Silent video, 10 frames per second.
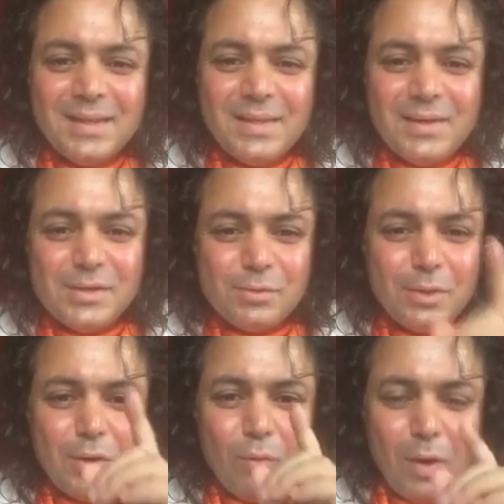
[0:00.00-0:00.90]
There is
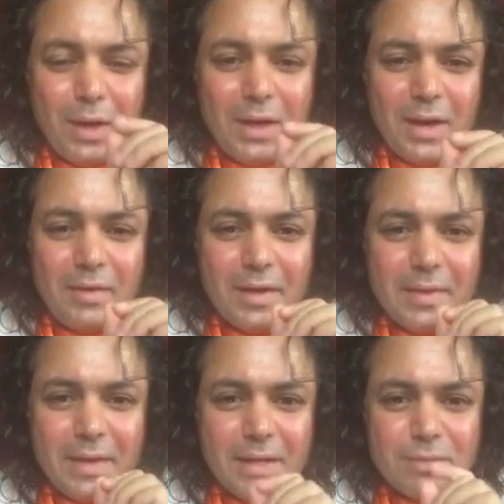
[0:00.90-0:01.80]
only one area
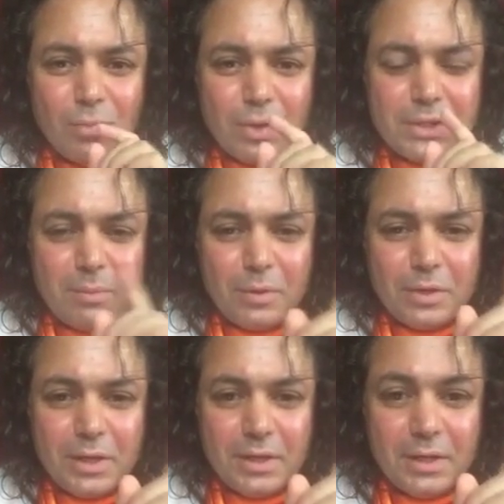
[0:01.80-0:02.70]
that is Moksha
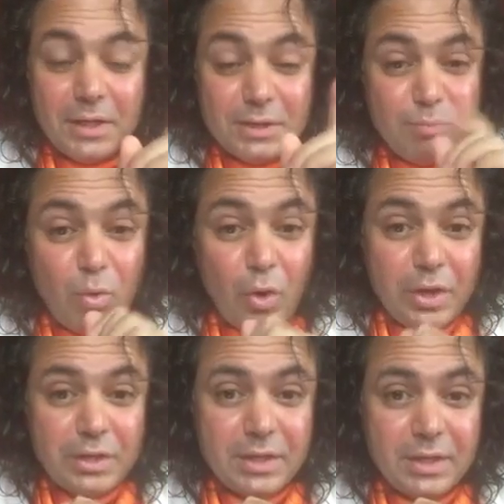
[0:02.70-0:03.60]
Mukti is
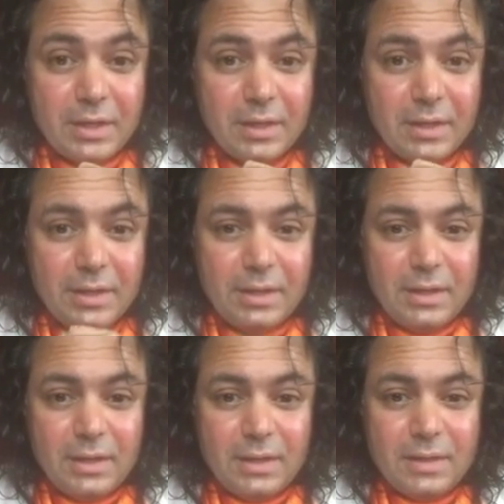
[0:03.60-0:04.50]
pointing,
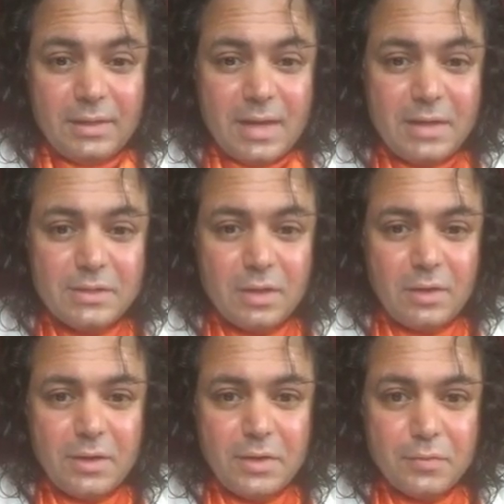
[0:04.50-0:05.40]
that is
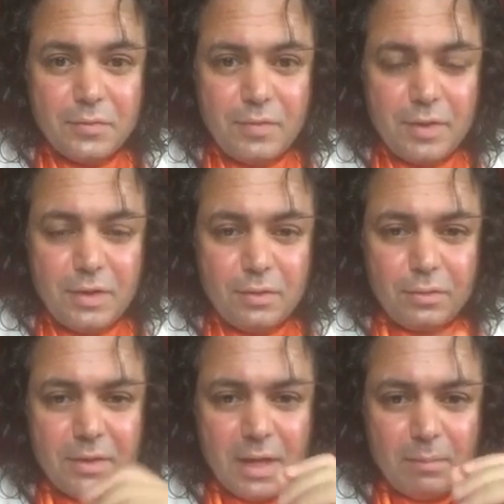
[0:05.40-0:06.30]
already within you,
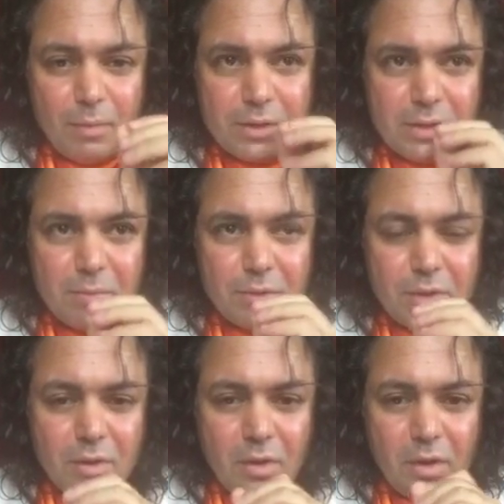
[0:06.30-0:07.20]
that Moksha Mukti
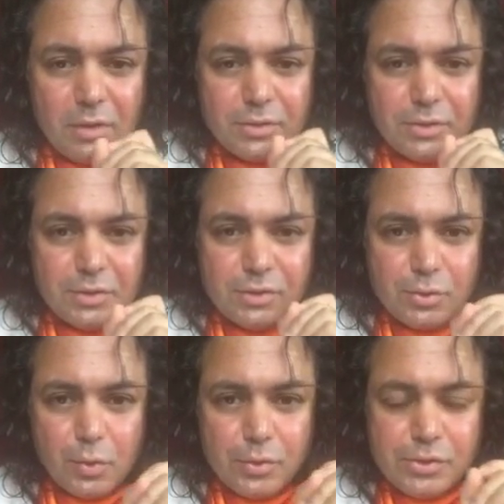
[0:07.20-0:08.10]
calls the
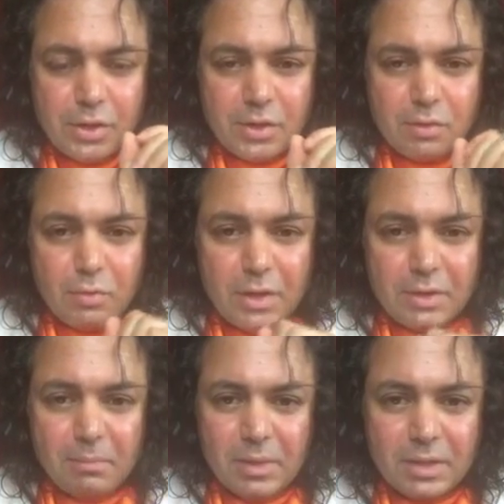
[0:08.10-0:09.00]
source or the
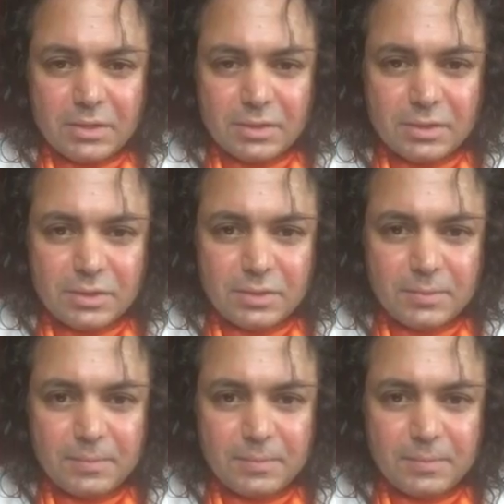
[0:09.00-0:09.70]
quantum plexus.